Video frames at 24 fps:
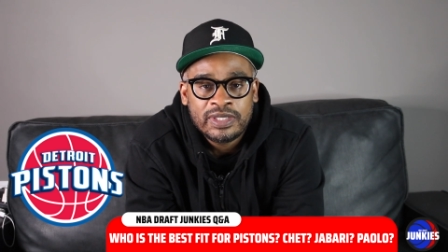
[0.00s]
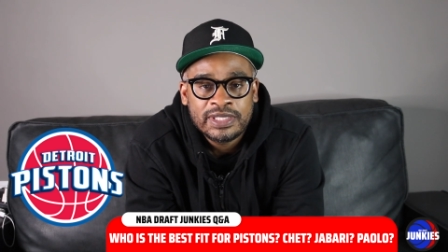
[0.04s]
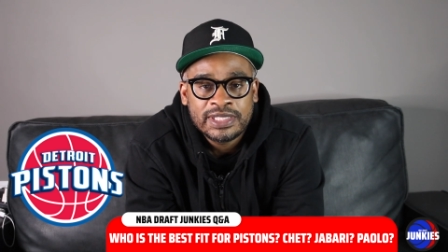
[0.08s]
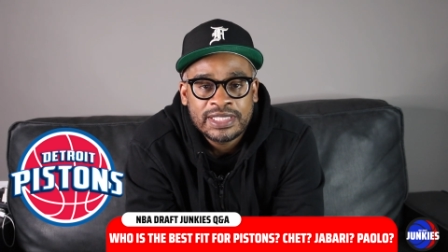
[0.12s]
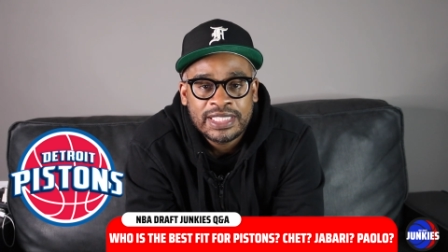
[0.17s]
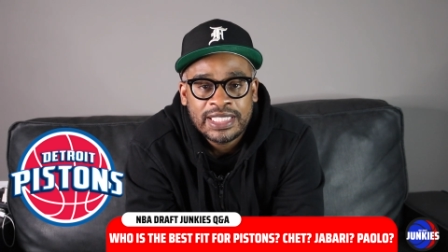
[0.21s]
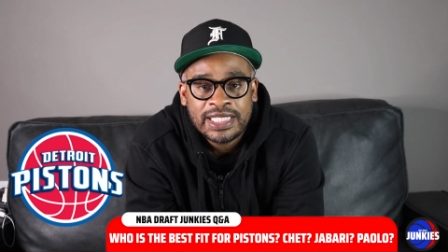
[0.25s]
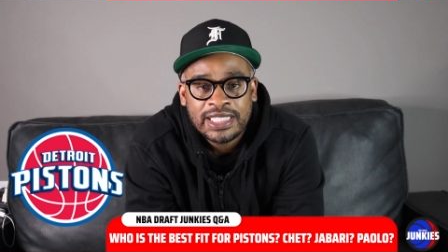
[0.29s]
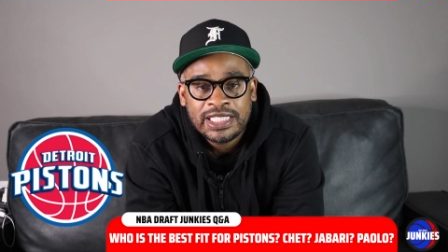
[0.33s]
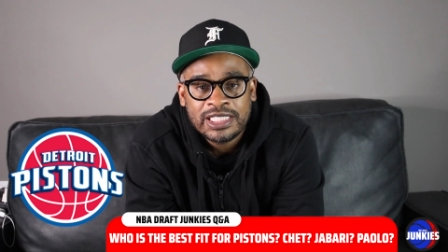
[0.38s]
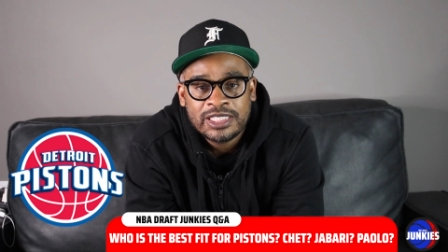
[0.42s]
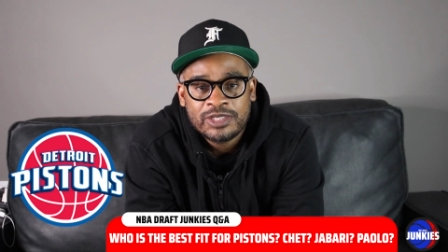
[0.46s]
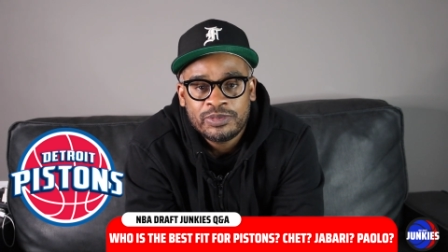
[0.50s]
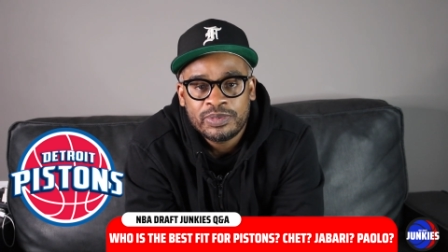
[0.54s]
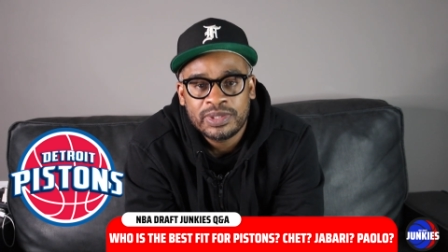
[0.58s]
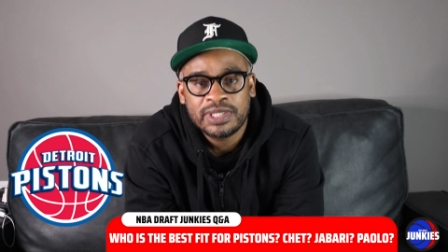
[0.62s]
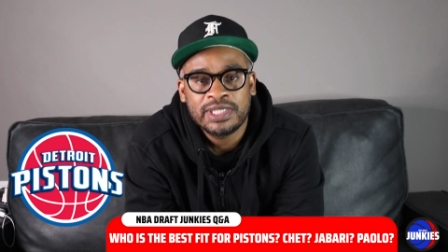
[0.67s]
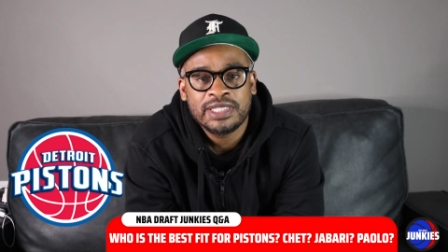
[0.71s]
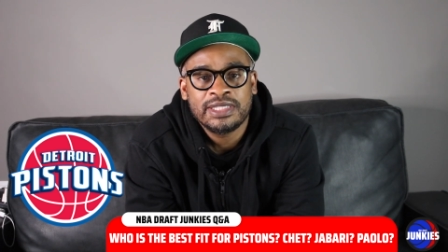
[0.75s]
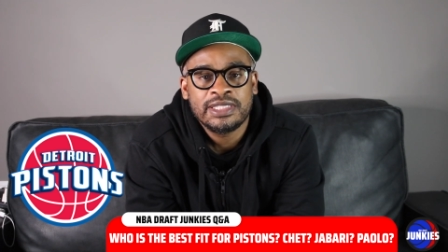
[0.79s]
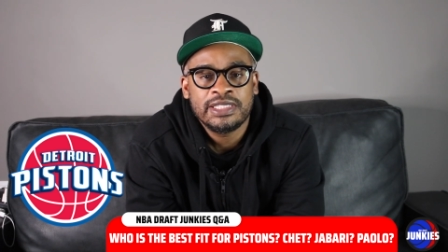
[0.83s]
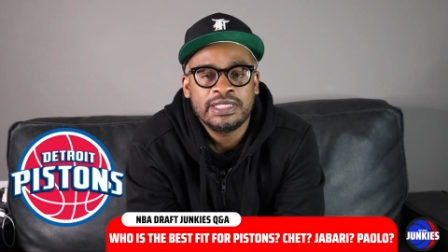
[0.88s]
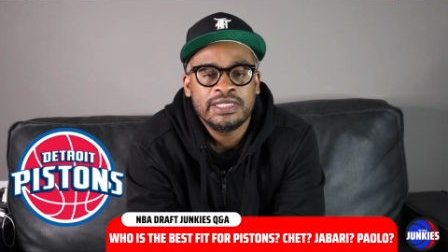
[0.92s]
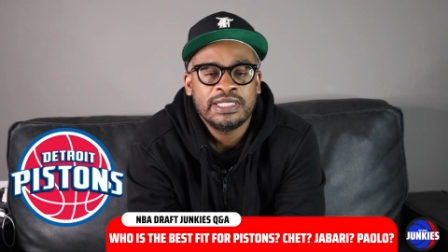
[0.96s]
in his hands
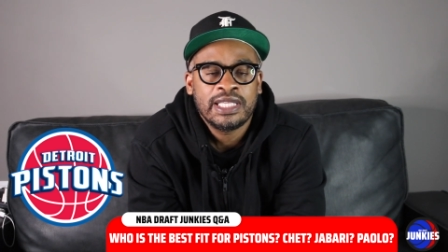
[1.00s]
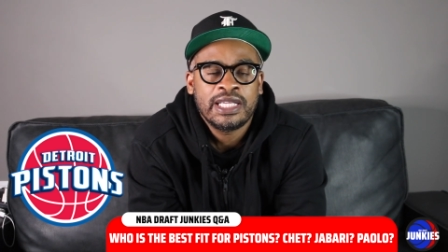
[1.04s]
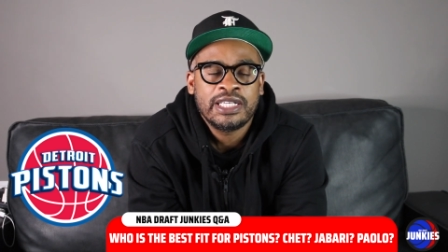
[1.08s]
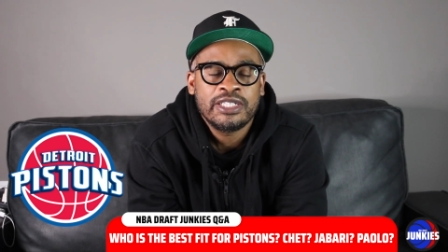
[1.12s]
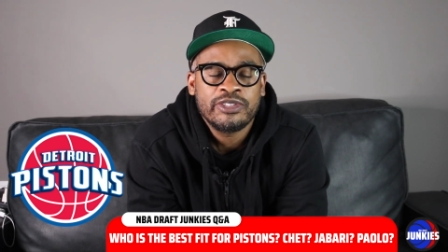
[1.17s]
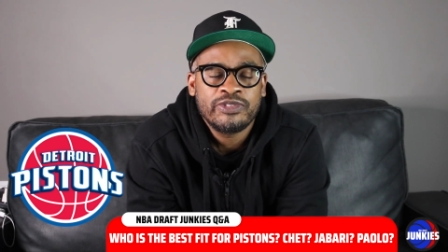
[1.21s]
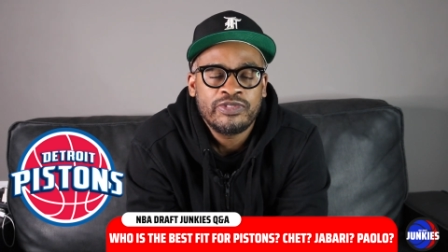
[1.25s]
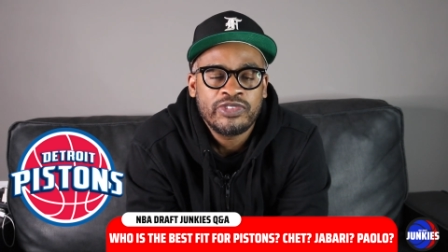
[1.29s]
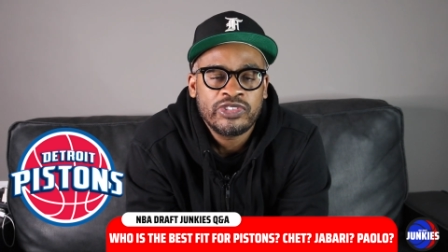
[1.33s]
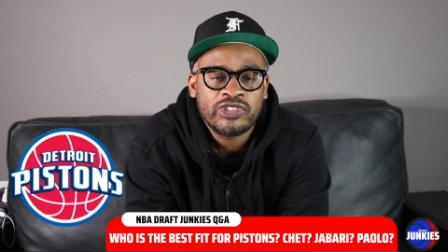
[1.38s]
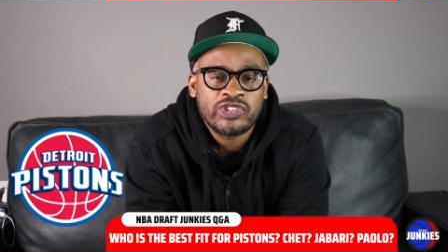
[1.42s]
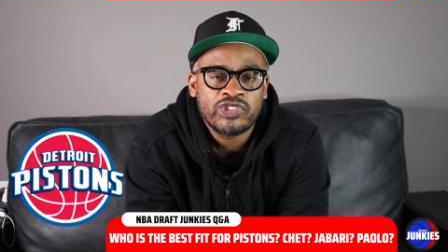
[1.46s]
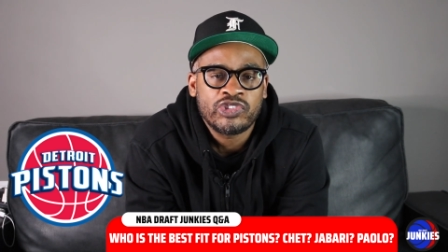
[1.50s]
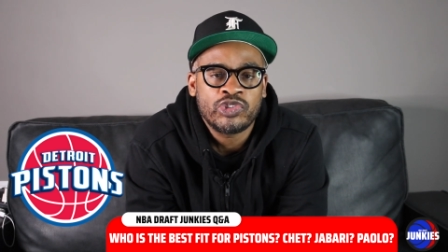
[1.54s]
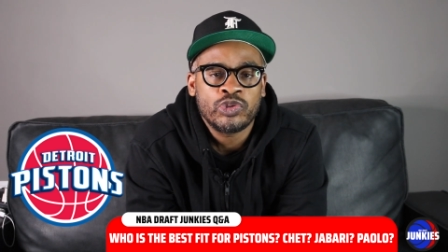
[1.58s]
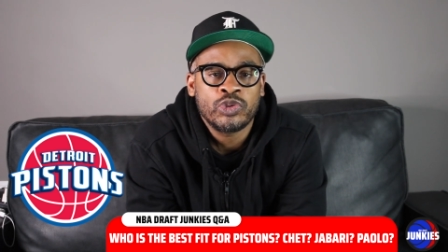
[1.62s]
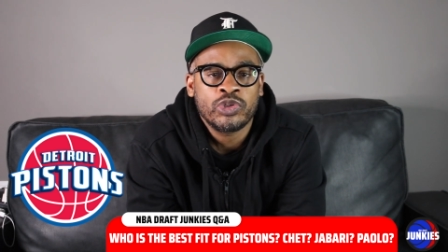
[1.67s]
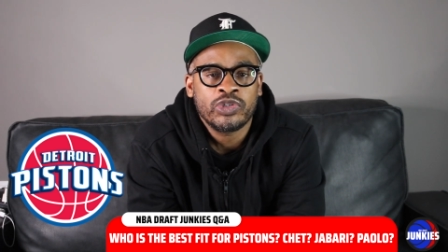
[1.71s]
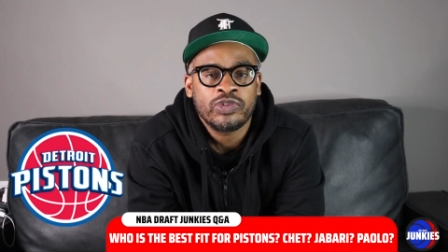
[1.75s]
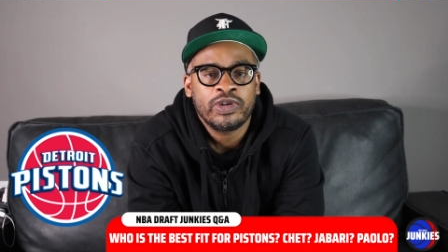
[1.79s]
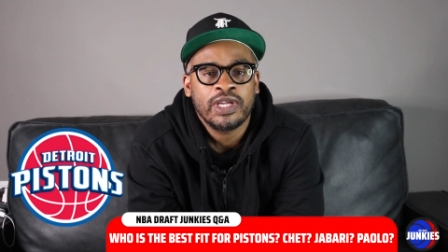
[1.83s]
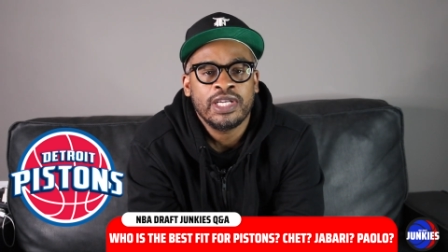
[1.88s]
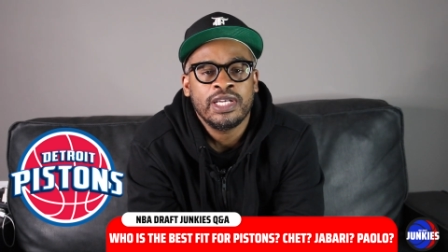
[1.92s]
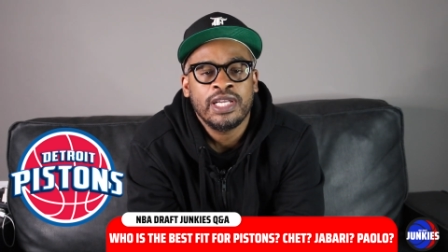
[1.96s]
because he's not an efficient
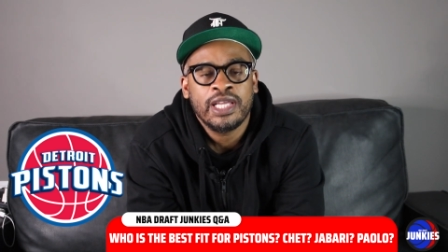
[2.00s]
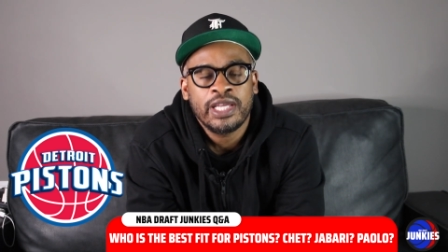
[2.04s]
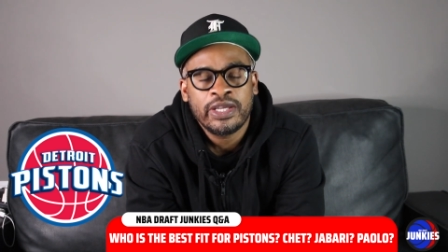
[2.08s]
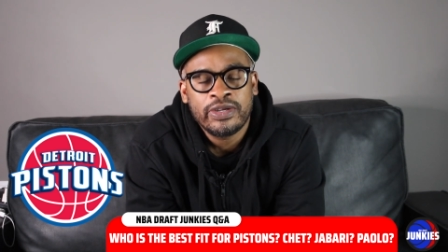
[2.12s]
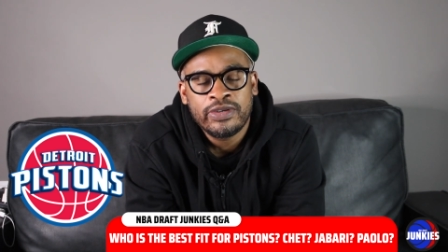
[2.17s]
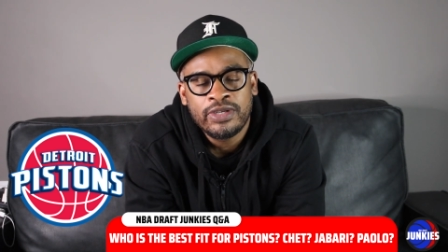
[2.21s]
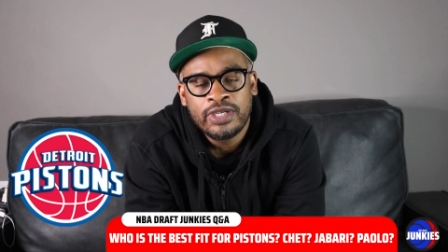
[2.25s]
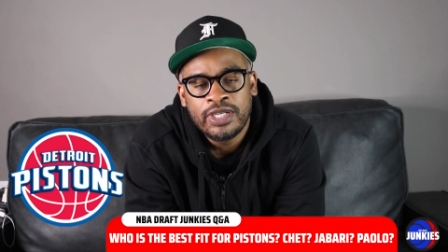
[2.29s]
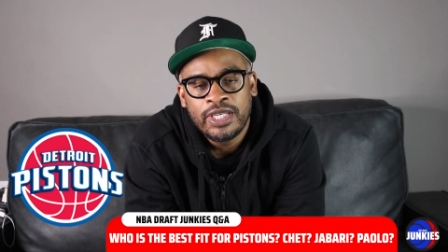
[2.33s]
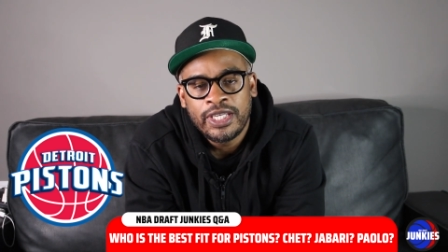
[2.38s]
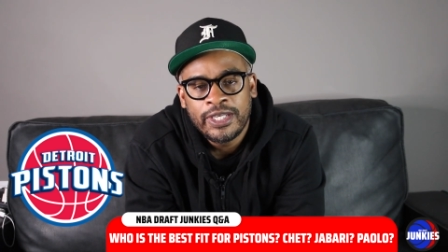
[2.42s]
shooter right now.